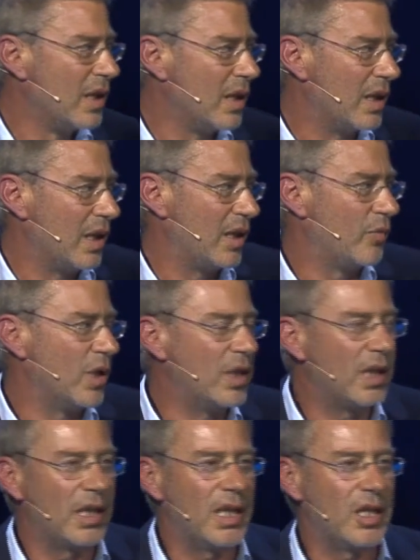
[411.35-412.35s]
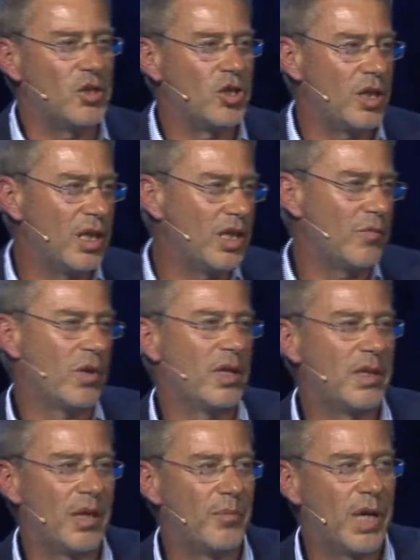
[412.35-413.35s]
reading EEG with
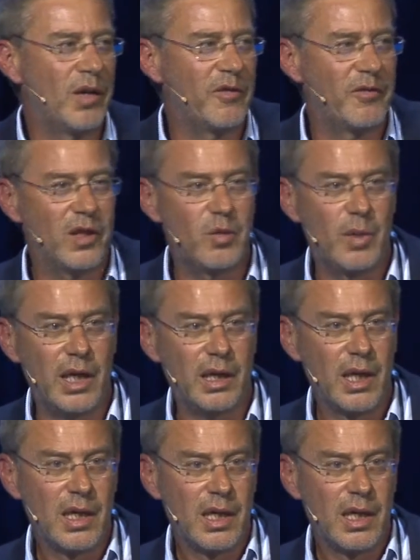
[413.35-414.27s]
biofeedback.